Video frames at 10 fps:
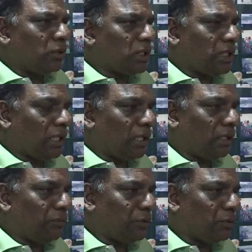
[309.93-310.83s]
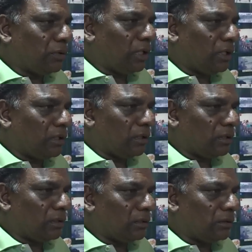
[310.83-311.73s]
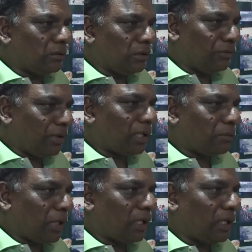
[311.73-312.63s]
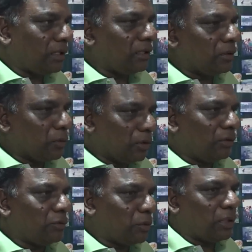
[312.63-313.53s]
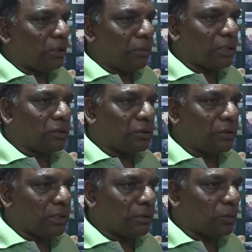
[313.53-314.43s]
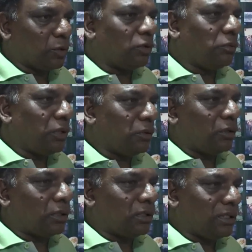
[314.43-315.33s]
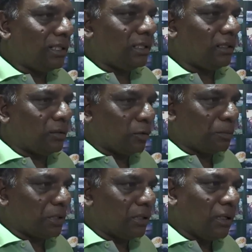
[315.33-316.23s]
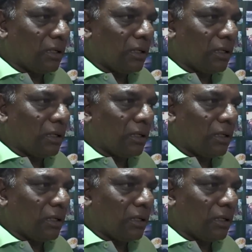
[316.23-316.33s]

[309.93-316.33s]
wouldn't say that. If you reflect back, I think the whole of Goa depends on tourism. Though we do not see it in the open.